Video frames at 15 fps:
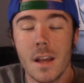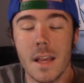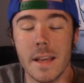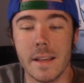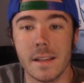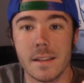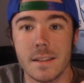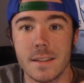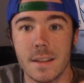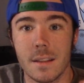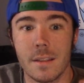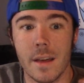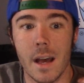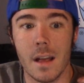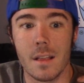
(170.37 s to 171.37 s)
is
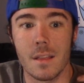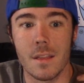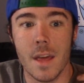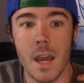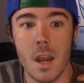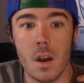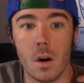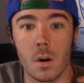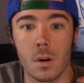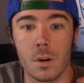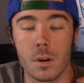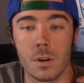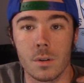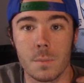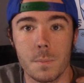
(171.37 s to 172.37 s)
that they
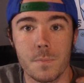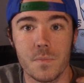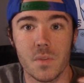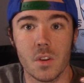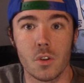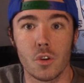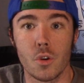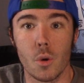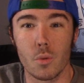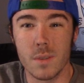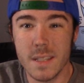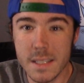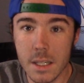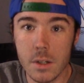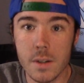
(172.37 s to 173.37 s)
are,
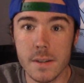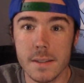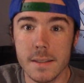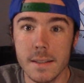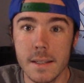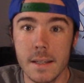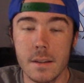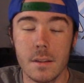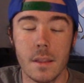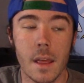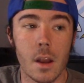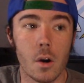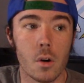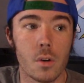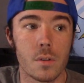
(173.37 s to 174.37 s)

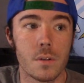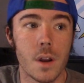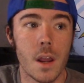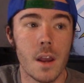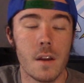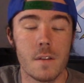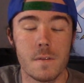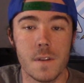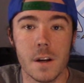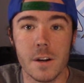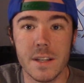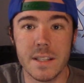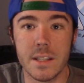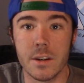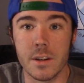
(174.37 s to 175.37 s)
they are
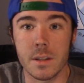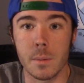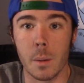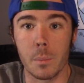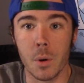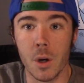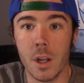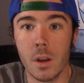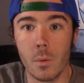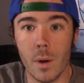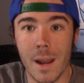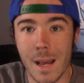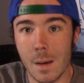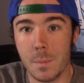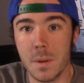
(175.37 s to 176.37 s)
very serious about putting what
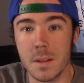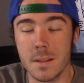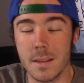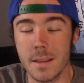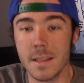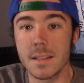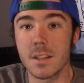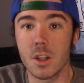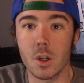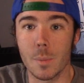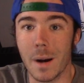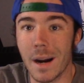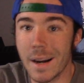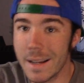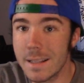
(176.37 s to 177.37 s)
happened this year
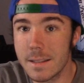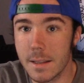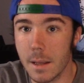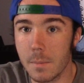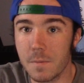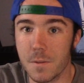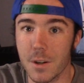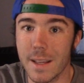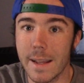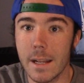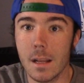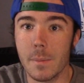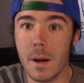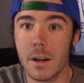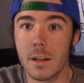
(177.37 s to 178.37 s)
behind them,
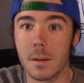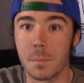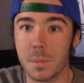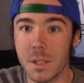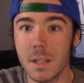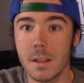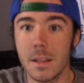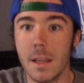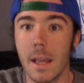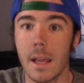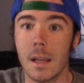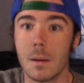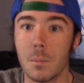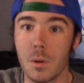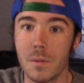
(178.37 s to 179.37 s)
forgetting about it completely
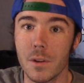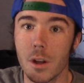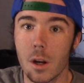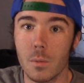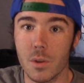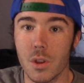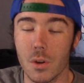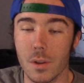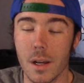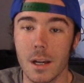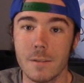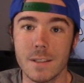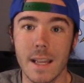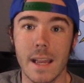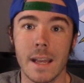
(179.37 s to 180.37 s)
and moving on with their
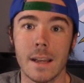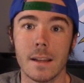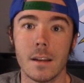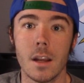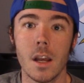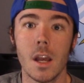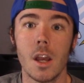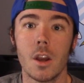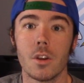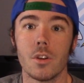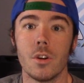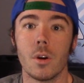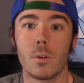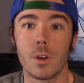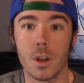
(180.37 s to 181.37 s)
lives, and
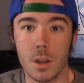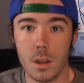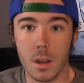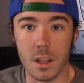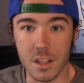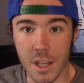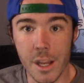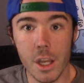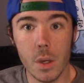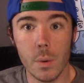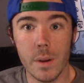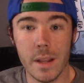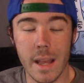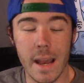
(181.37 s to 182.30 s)
continuing